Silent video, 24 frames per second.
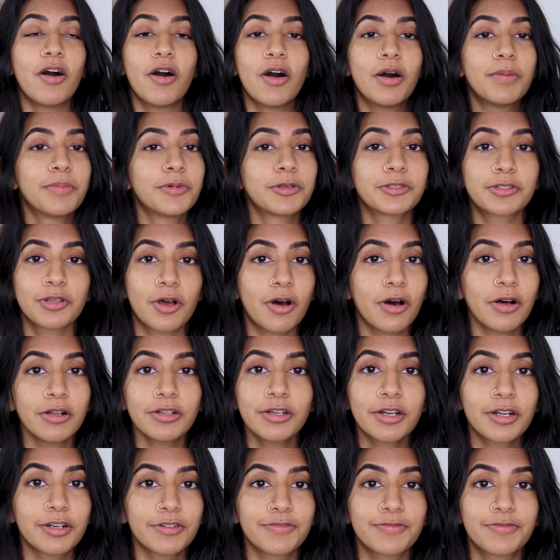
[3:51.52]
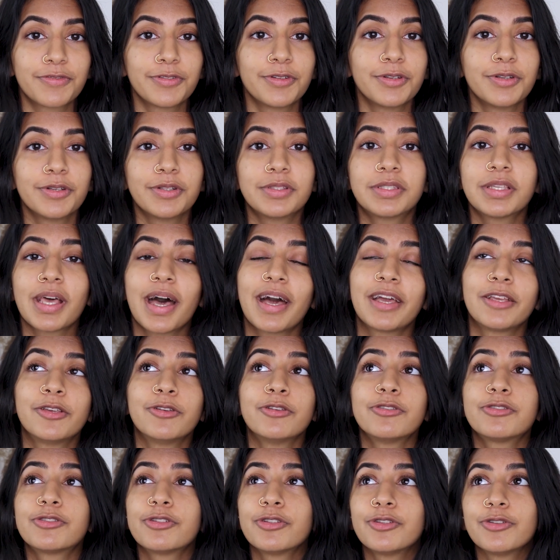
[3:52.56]
almost all our foods. I
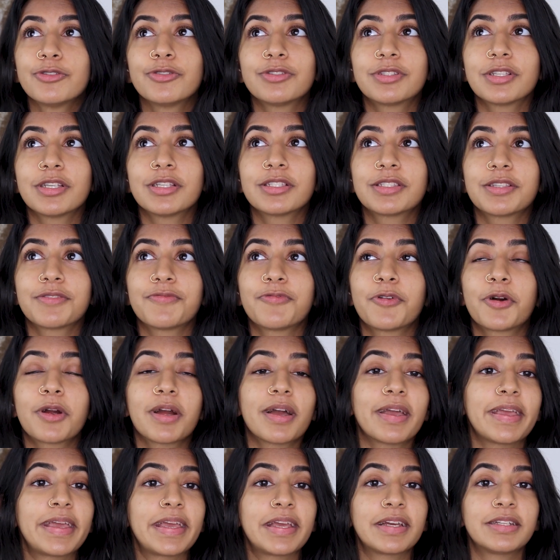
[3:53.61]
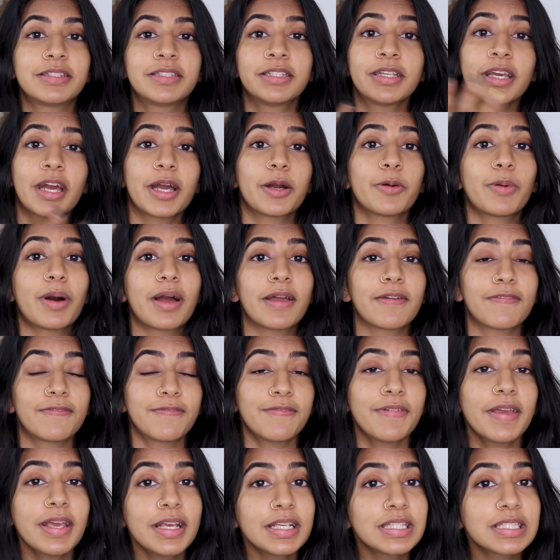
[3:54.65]
used to use this for a DIY
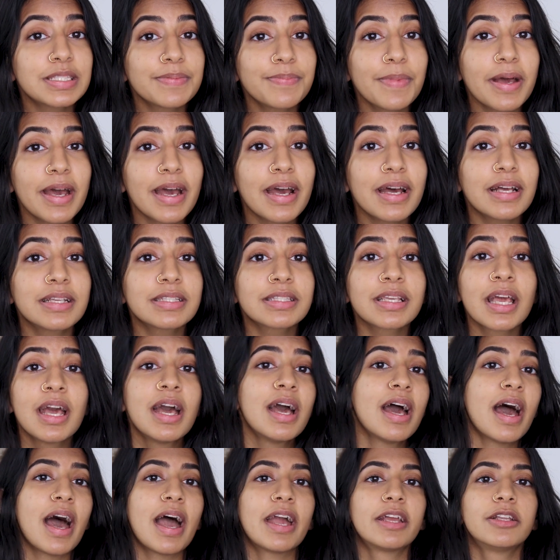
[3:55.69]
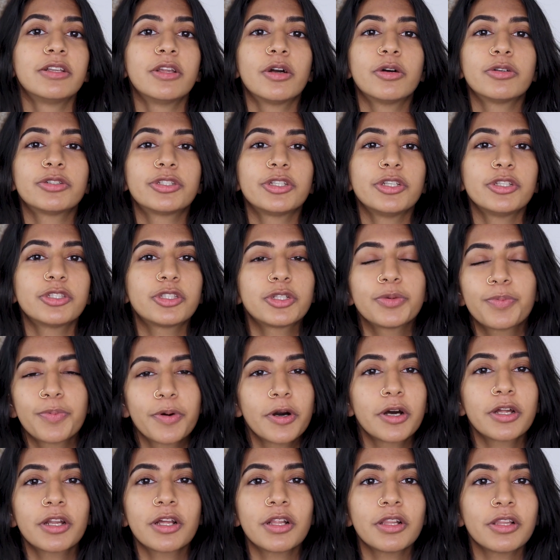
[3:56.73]
face mask. I know she used to
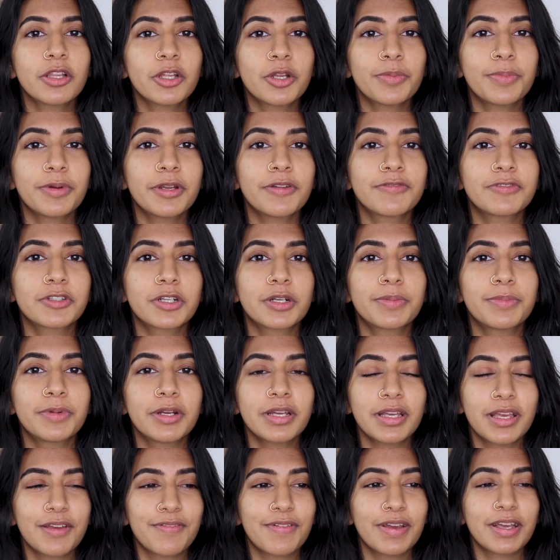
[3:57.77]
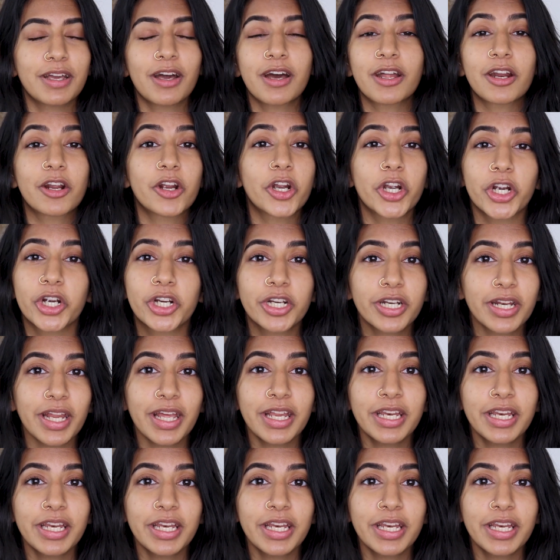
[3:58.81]
put a little bit of turmeric if I got hurt